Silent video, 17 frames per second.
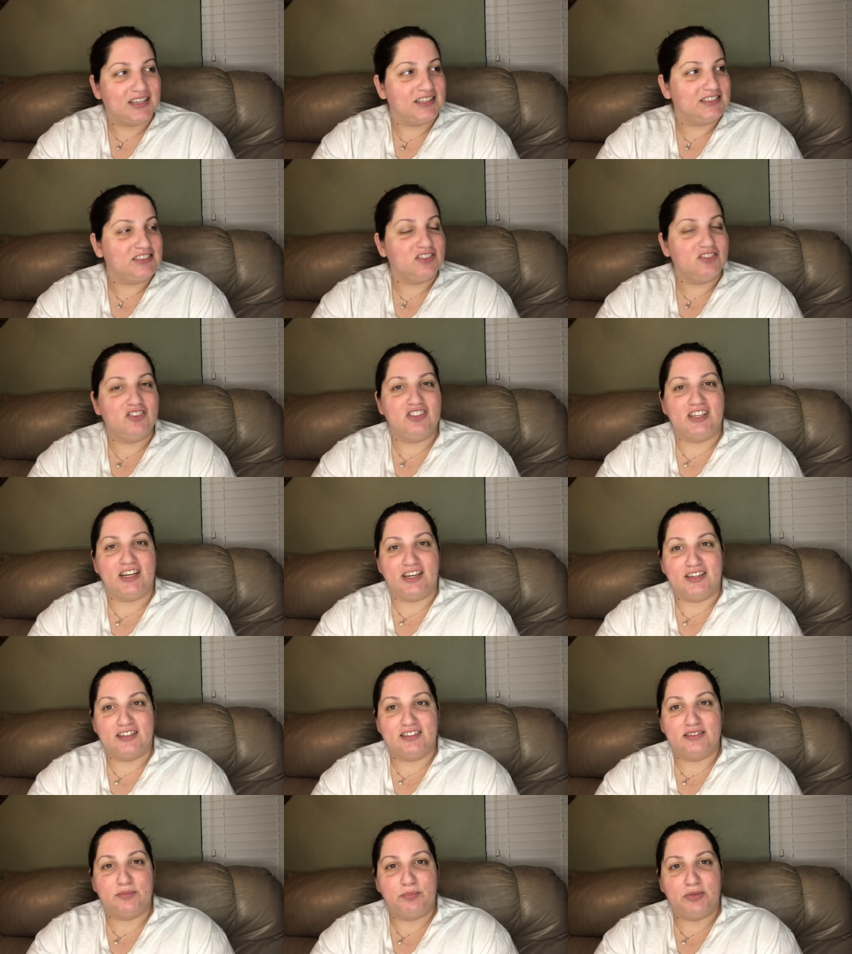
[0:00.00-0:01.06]
It's
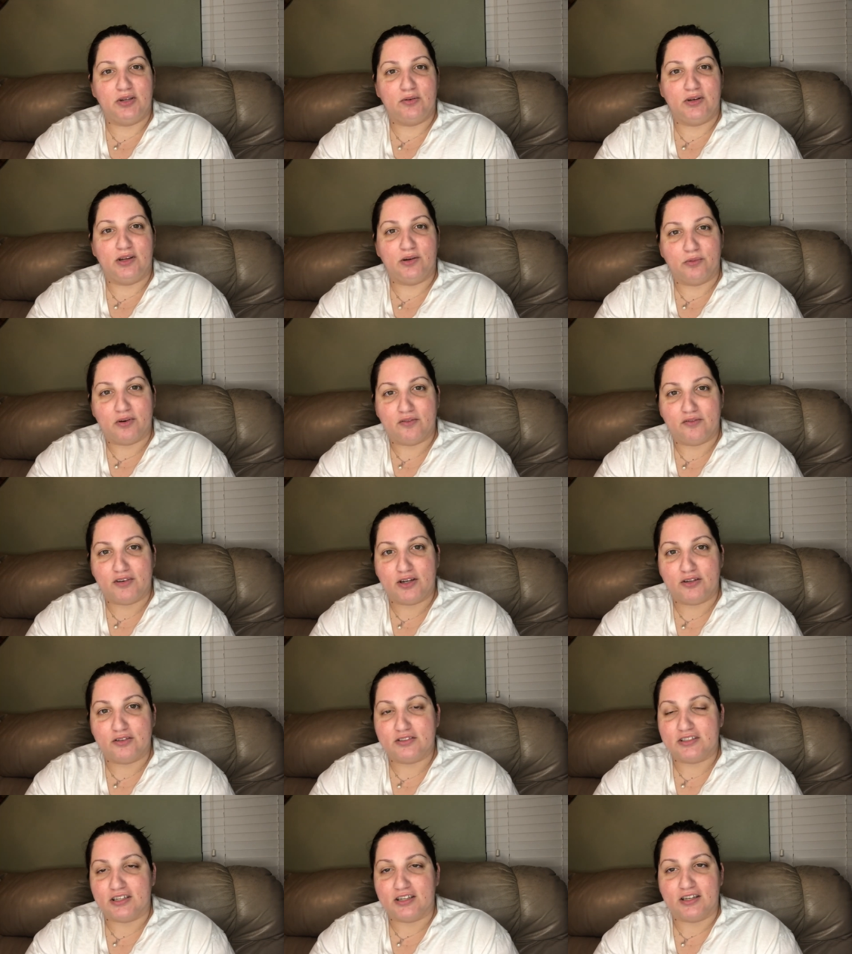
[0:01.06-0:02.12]
Gina's Beauty
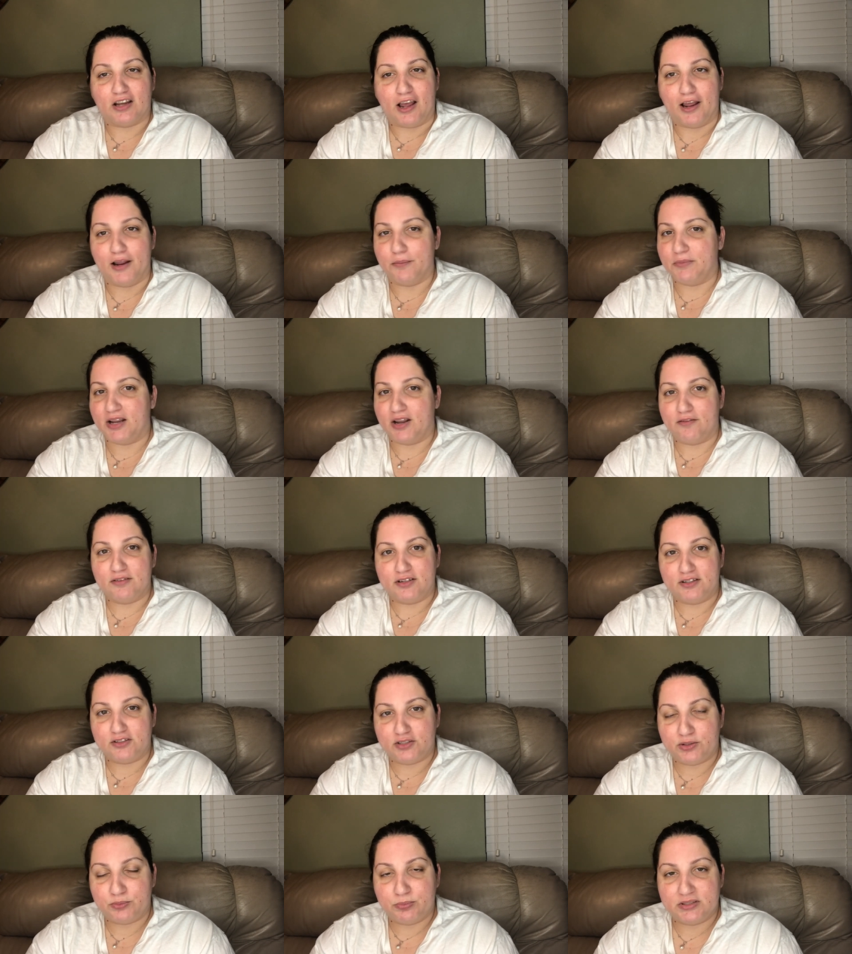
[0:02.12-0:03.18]
Reviews, and I'm never
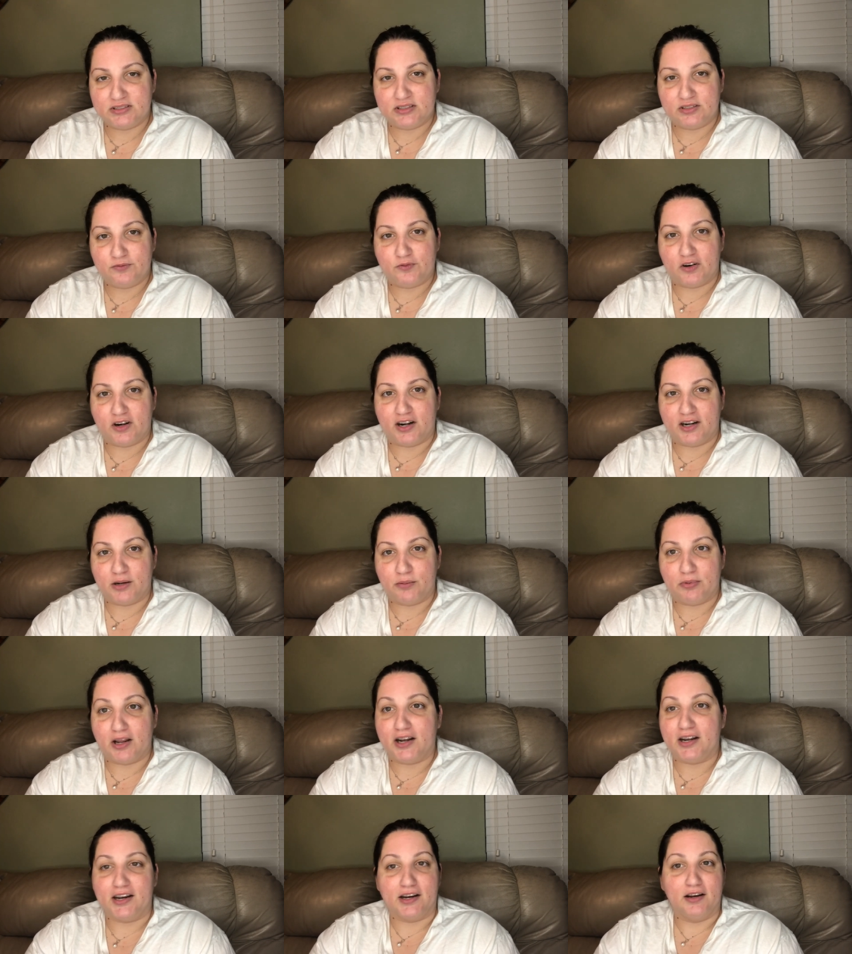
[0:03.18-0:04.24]
too busy for
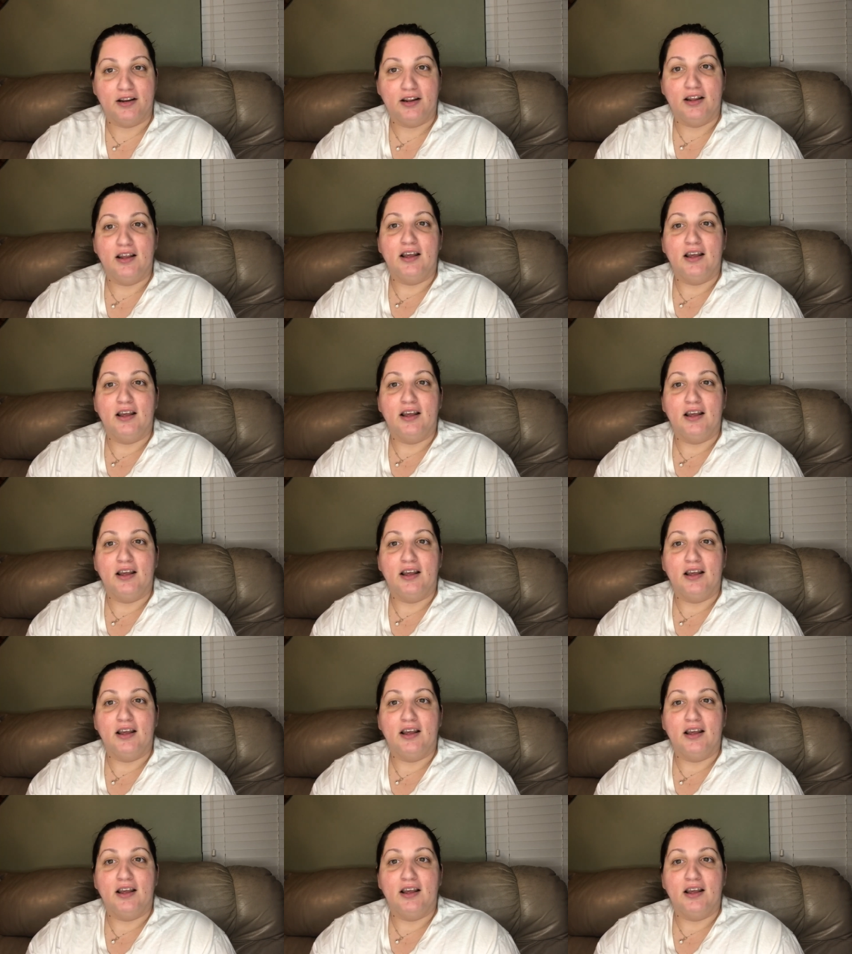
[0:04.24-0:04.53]
anybody